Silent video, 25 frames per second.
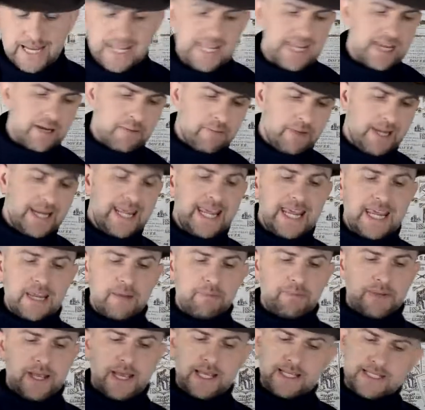E,
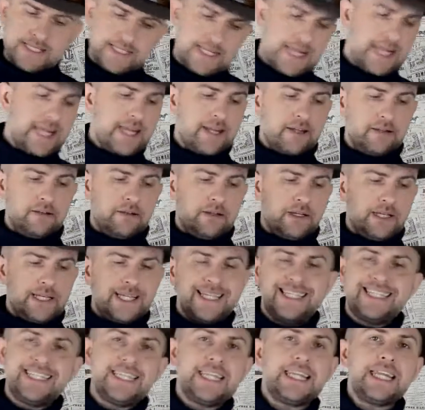leap, steal,
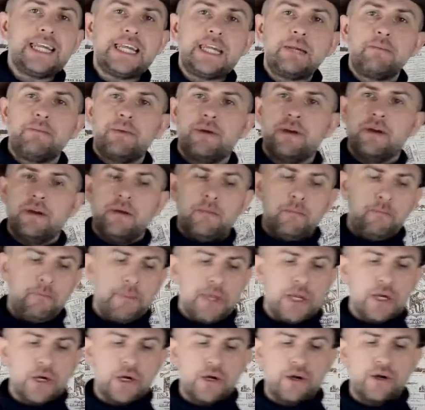sheep,
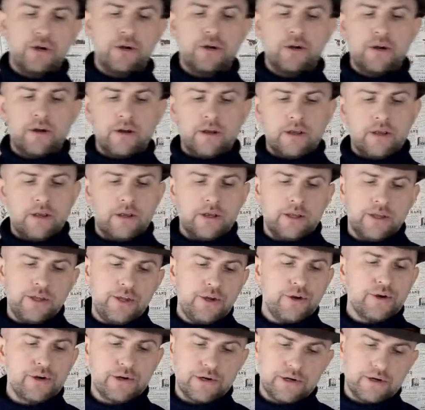near,
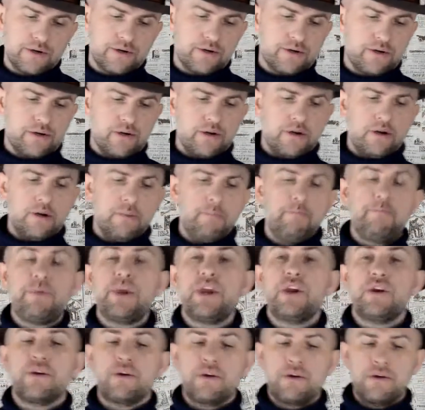year,
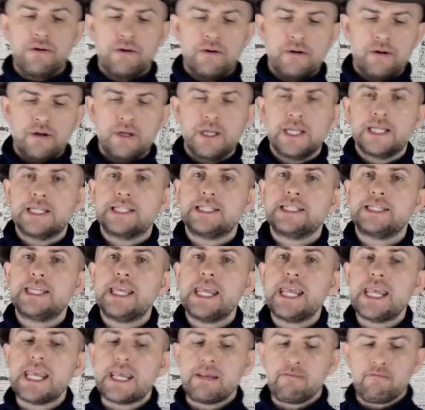beer,
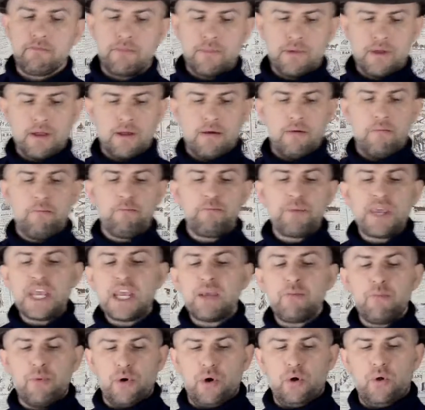team,
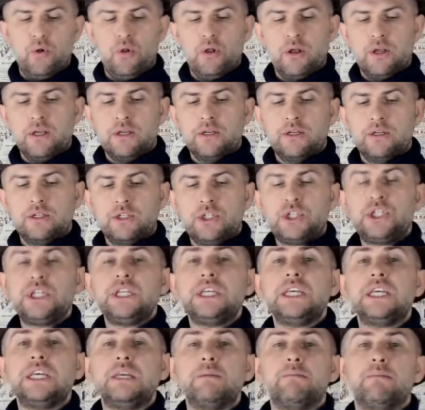people,
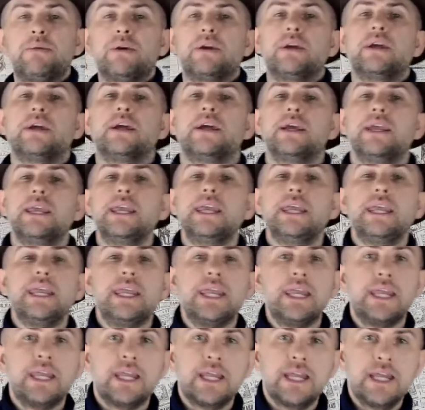sheep,
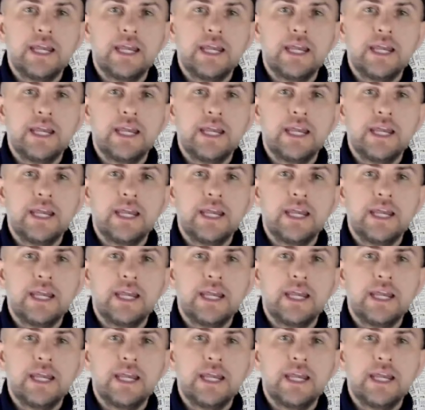E.